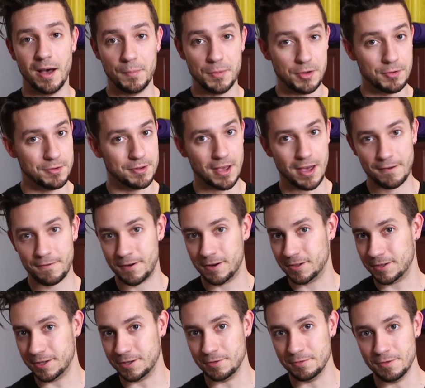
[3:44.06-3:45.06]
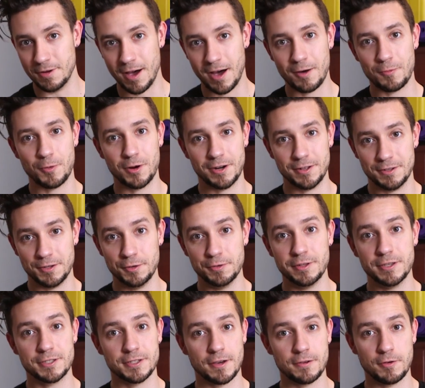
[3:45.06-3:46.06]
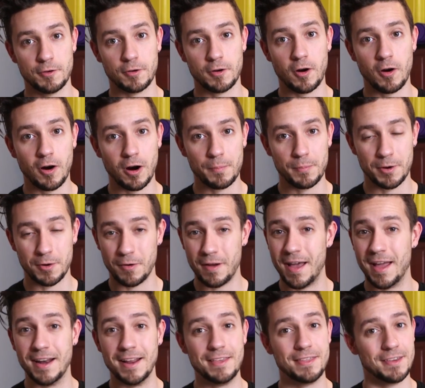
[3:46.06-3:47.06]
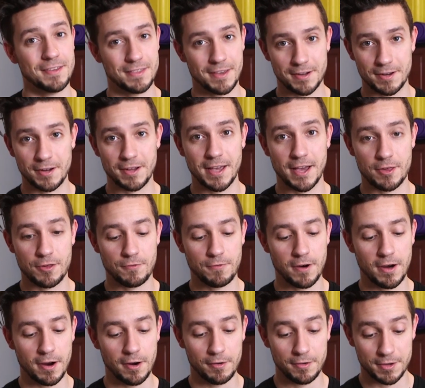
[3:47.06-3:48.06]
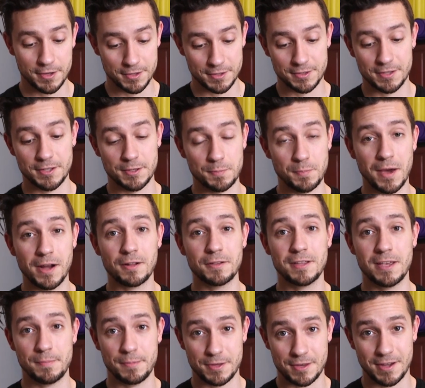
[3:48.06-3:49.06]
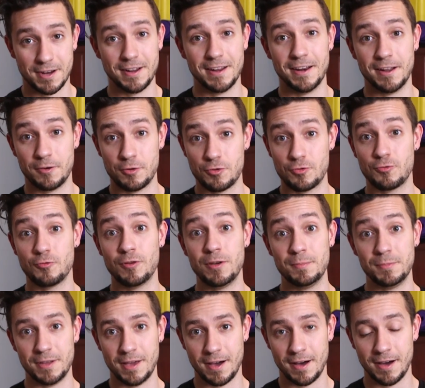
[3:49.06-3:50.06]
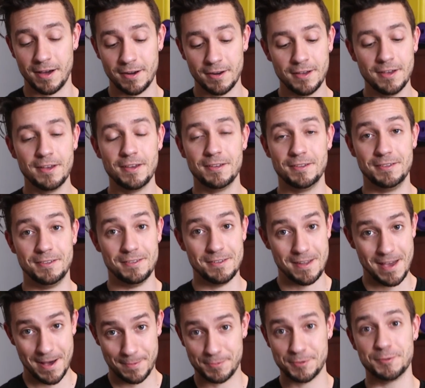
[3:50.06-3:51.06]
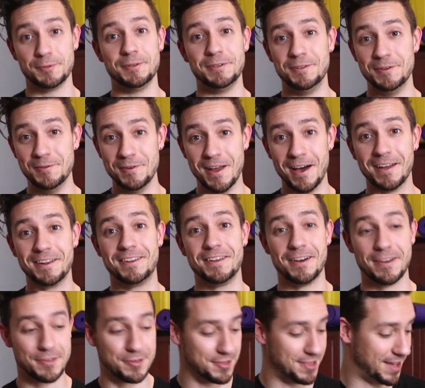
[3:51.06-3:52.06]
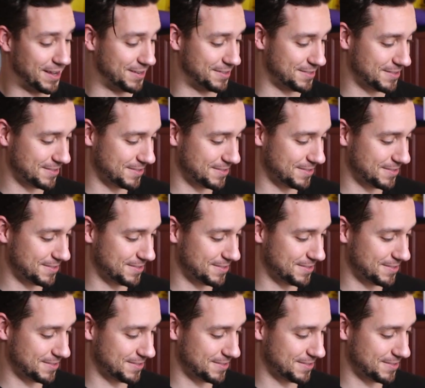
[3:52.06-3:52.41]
You definitely do not want to do this on your carpet or anything that could catch fire, because this metal tip is going to get extremely hot. Absolutely do not touch that.